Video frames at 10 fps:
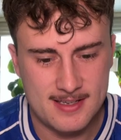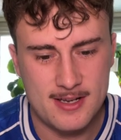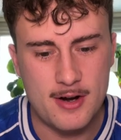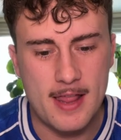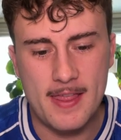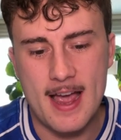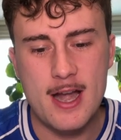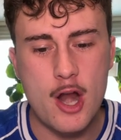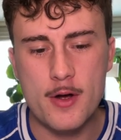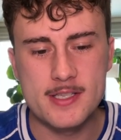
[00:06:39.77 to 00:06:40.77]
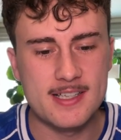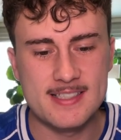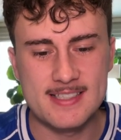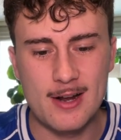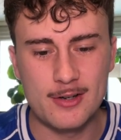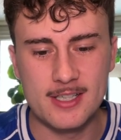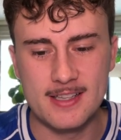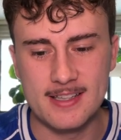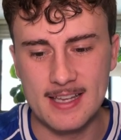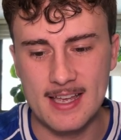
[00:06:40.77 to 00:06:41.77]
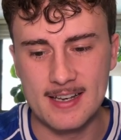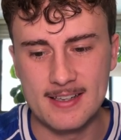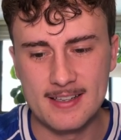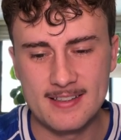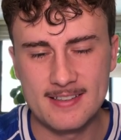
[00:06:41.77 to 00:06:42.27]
know, I know it's gonna sound good in the end.